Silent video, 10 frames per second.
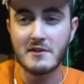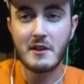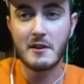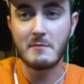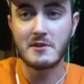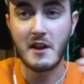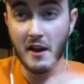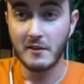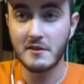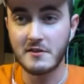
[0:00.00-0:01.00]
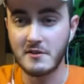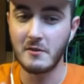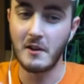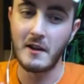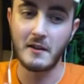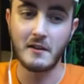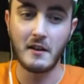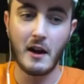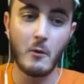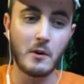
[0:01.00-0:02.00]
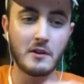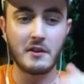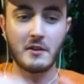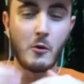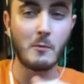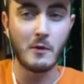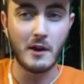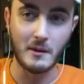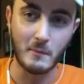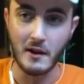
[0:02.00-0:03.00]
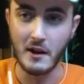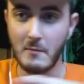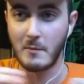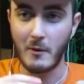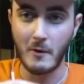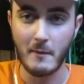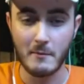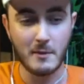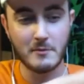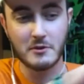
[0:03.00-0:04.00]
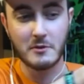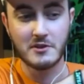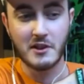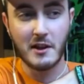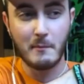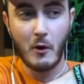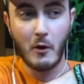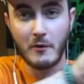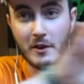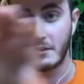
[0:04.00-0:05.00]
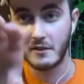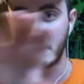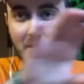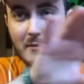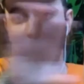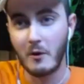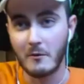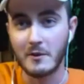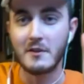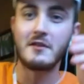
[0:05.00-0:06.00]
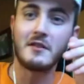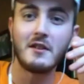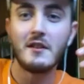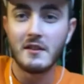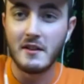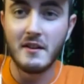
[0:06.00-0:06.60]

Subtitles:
name's Ellis, so like I wanted to incorporate like my name in my rap name, so it's like Marv Ellis, like MarvEllis. Yeah.